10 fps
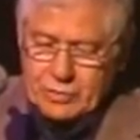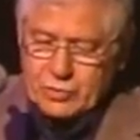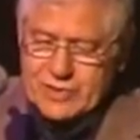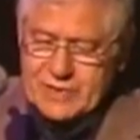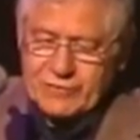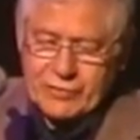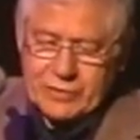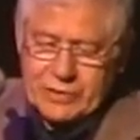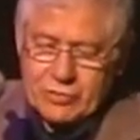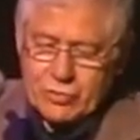To suffer
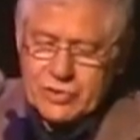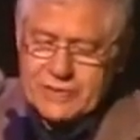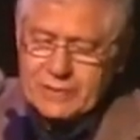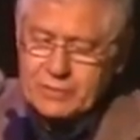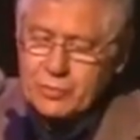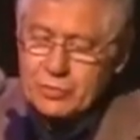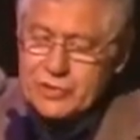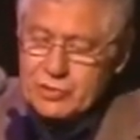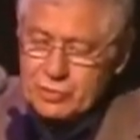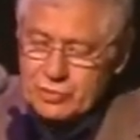in those terrible
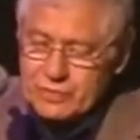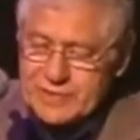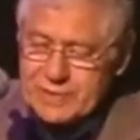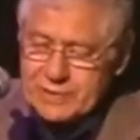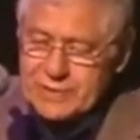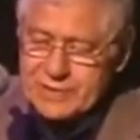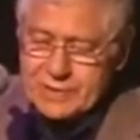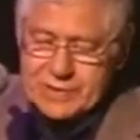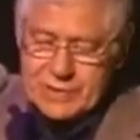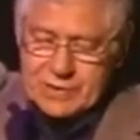
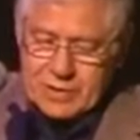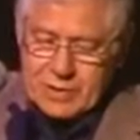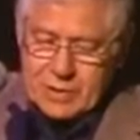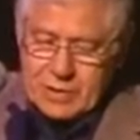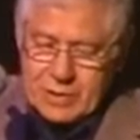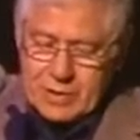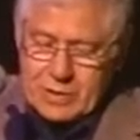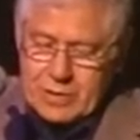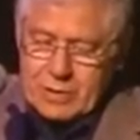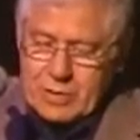circumstances,
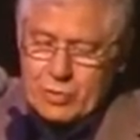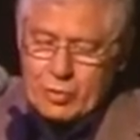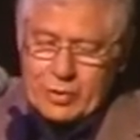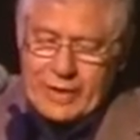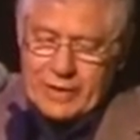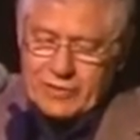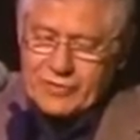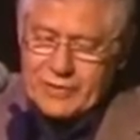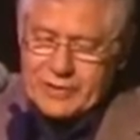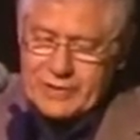her
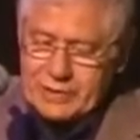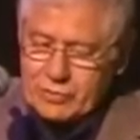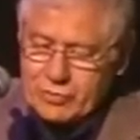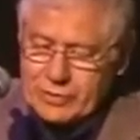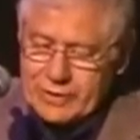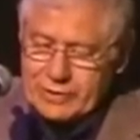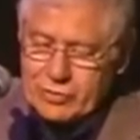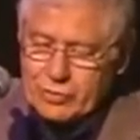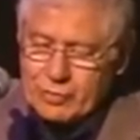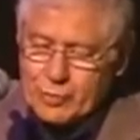health deteriorated
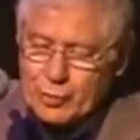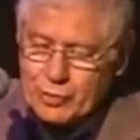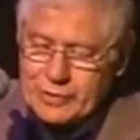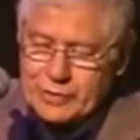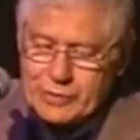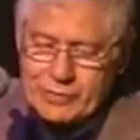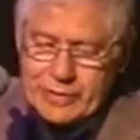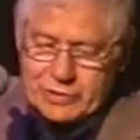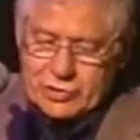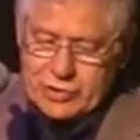to the point
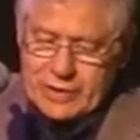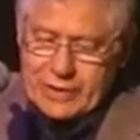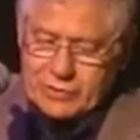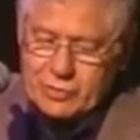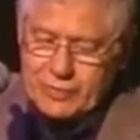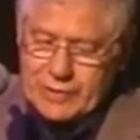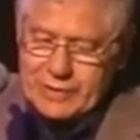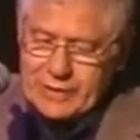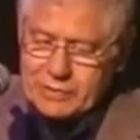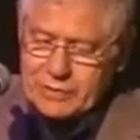where she had to be
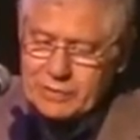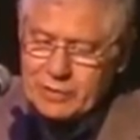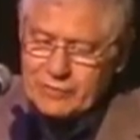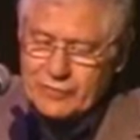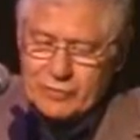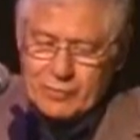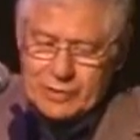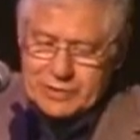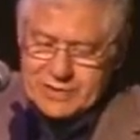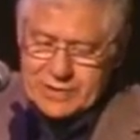carried off the
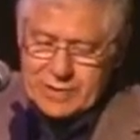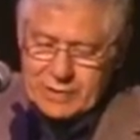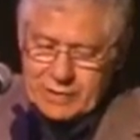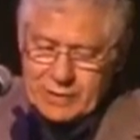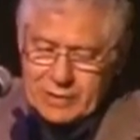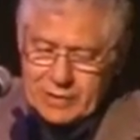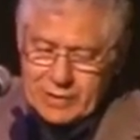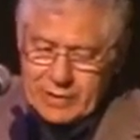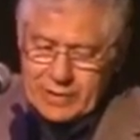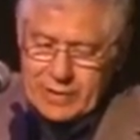boxcar
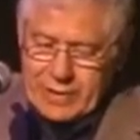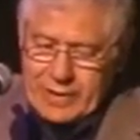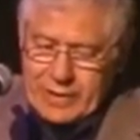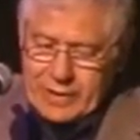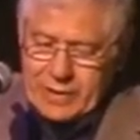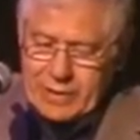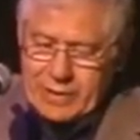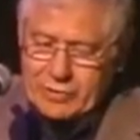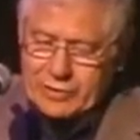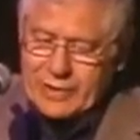
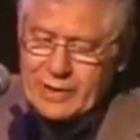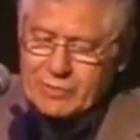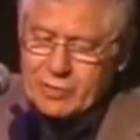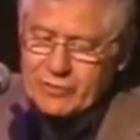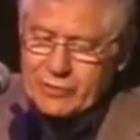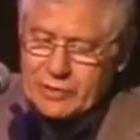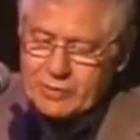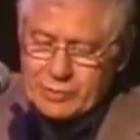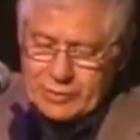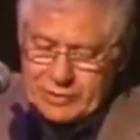at the time of the
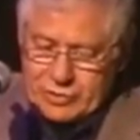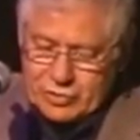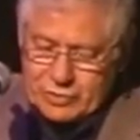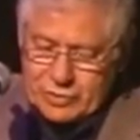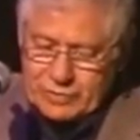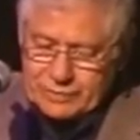liberation.